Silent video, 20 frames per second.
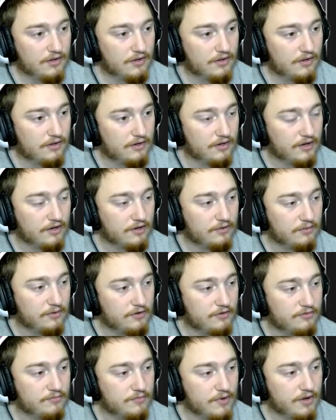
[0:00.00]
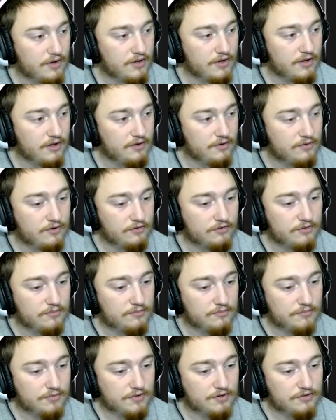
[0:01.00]
Alright, charisma. Increase our
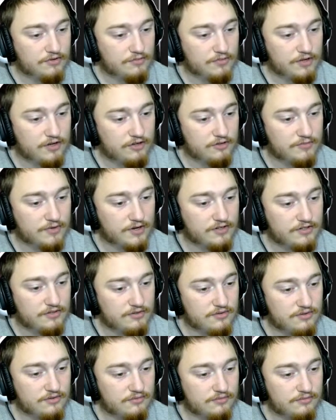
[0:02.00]
initial players by 2.